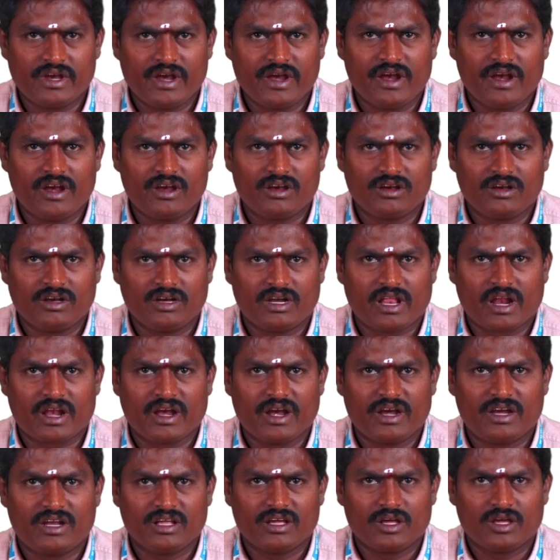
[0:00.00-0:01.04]
internet,
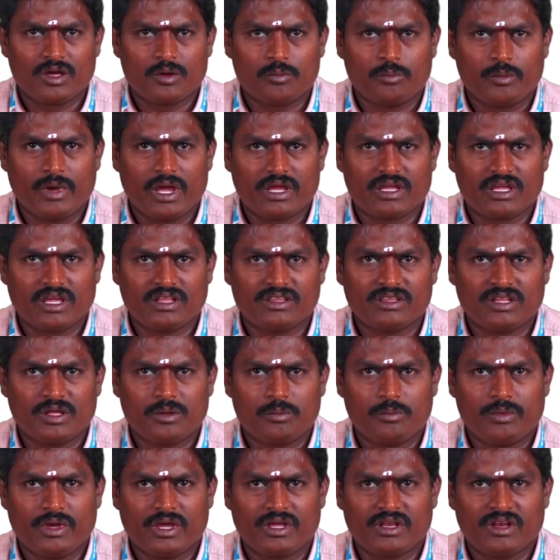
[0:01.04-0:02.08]
making the
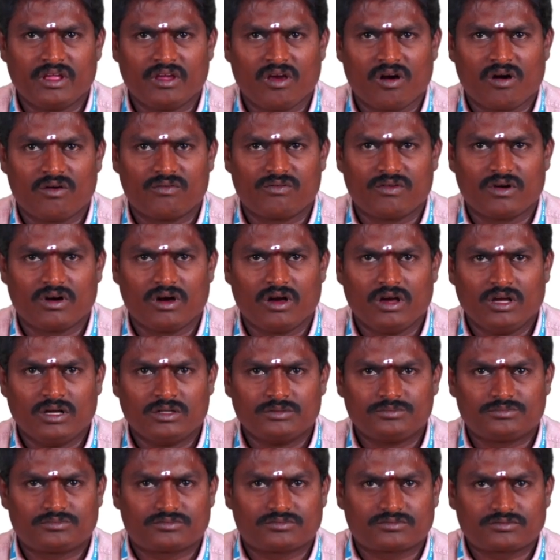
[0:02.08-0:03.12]
beginning of a
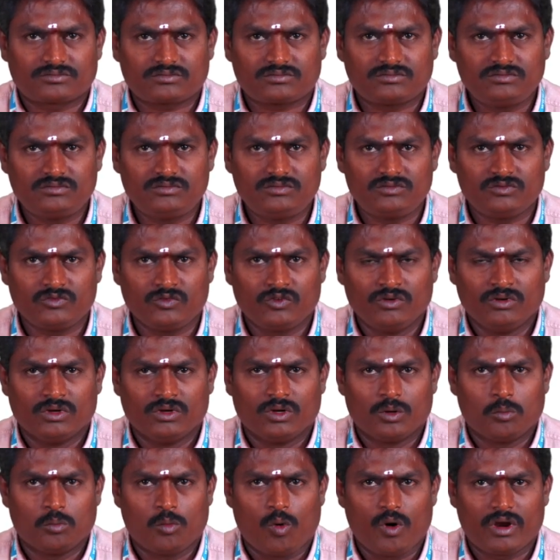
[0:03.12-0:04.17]

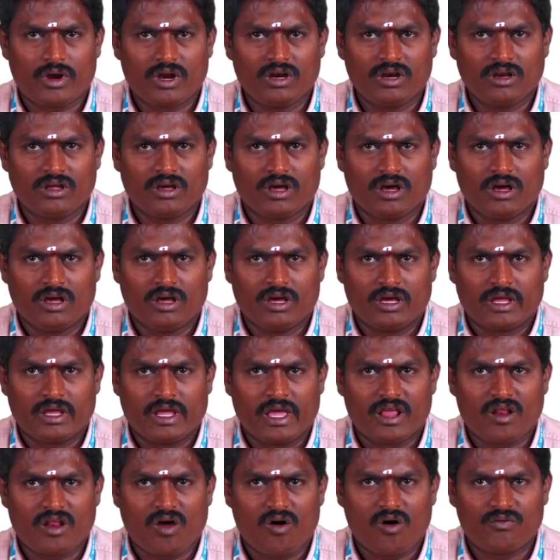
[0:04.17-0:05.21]
modern
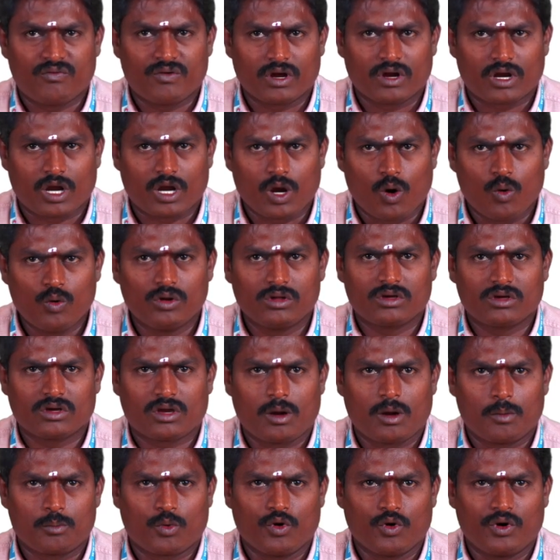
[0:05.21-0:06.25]
era of cloud
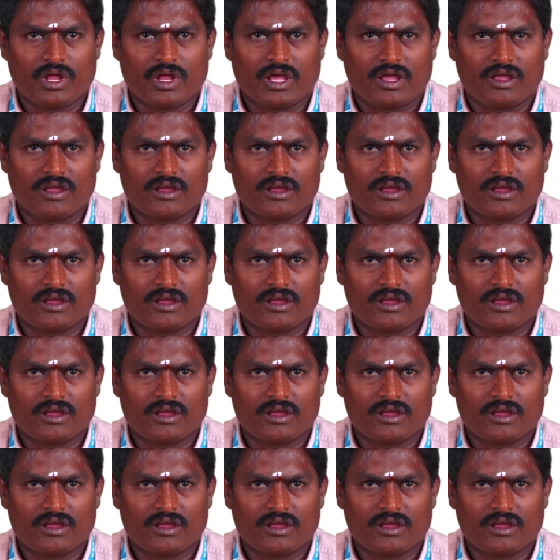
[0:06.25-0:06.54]
computing.